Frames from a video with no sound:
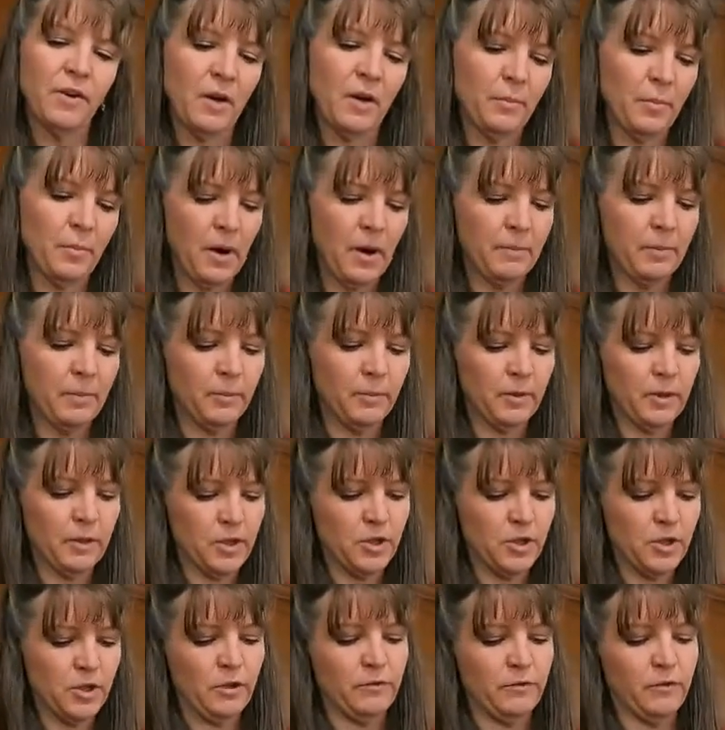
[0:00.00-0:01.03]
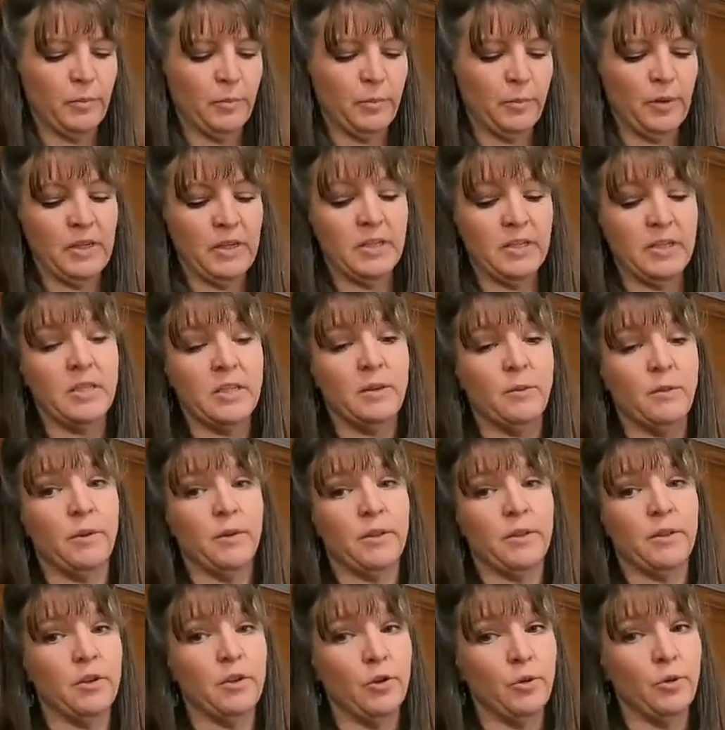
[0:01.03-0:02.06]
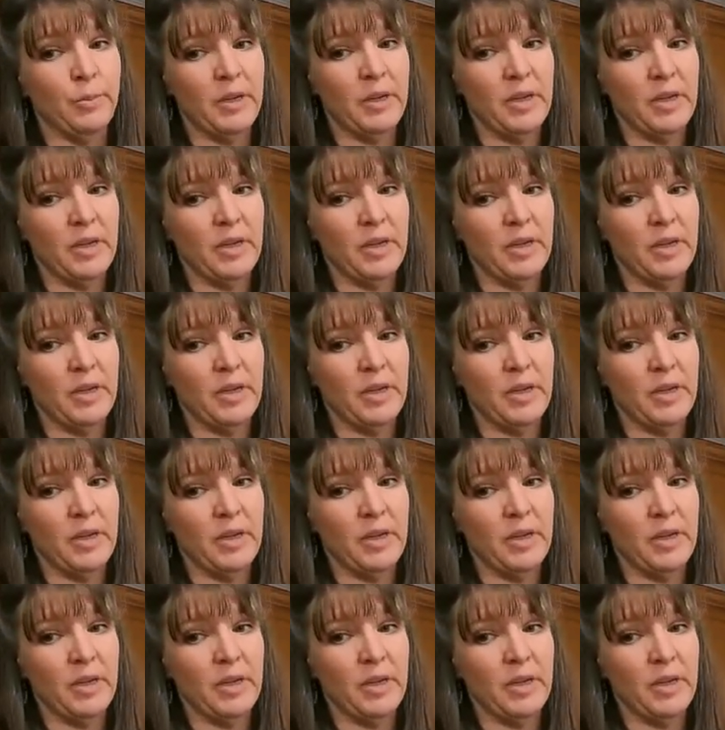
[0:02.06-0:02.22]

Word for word: and I probably should have replaced it with a new